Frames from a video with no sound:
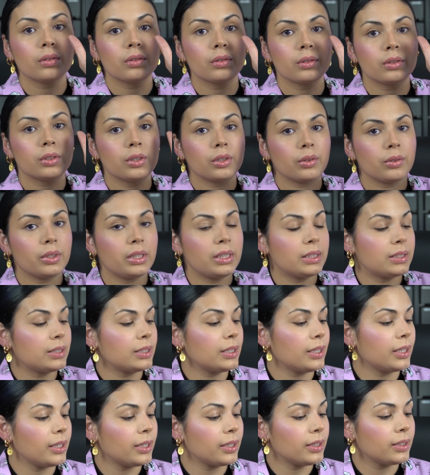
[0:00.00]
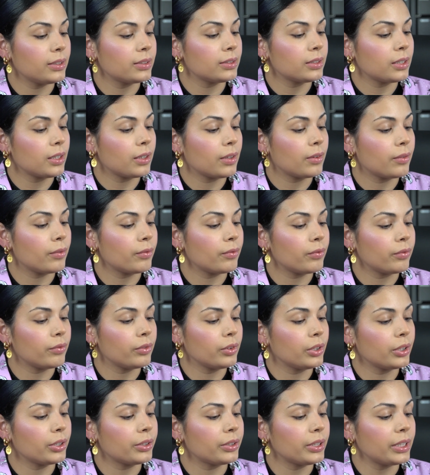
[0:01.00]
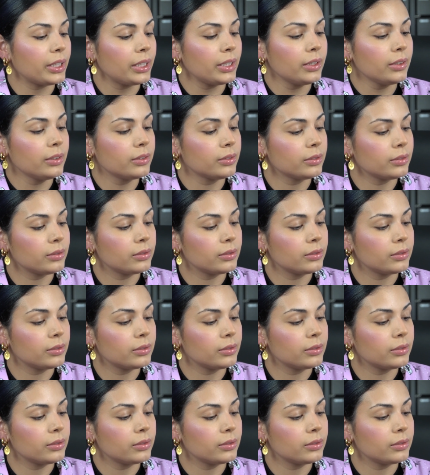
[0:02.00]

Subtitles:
So this is Flirty.